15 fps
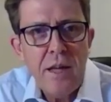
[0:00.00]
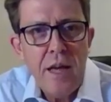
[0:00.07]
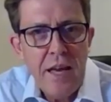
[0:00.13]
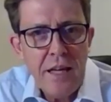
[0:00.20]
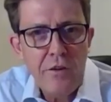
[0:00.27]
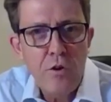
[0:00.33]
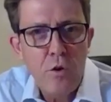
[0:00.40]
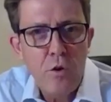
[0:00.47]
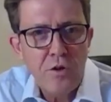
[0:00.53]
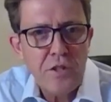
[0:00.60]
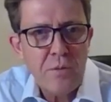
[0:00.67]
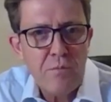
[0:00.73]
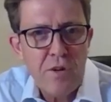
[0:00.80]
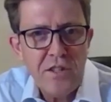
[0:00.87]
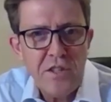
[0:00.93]
ignores
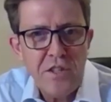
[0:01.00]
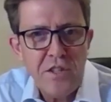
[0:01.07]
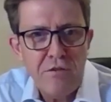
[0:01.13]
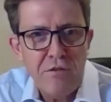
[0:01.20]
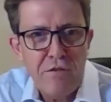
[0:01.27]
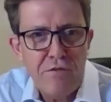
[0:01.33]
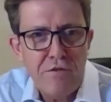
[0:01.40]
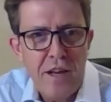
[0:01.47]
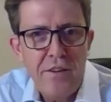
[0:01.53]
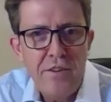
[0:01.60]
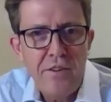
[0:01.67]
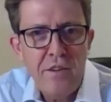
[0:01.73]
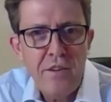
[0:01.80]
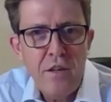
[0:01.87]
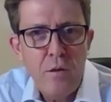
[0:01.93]
the presence of a
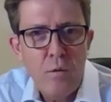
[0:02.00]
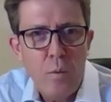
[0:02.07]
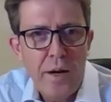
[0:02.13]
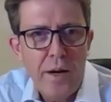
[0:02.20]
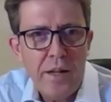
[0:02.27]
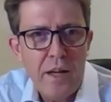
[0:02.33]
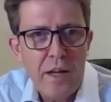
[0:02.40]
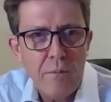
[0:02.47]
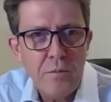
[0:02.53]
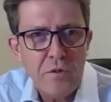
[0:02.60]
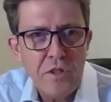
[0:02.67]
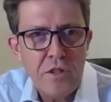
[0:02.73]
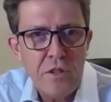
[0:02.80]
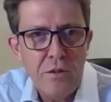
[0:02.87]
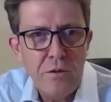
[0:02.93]
fund when it
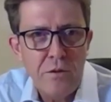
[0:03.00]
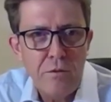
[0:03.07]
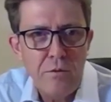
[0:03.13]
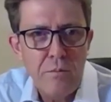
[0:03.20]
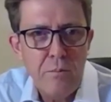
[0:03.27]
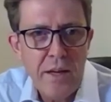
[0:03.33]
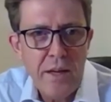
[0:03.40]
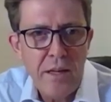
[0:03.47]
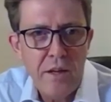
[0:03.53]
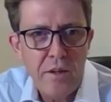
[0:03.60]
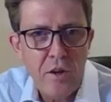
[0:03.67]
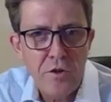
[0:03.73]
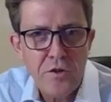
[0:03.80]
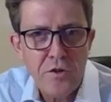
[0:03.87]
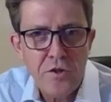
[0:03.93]
comes to making a
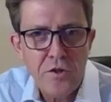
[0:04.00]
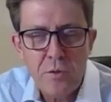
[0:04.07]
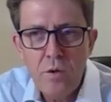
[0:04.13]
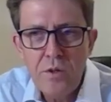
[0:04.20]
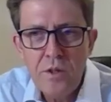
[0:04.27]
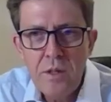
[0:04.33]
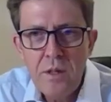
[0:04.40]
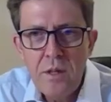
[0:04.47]
cost award?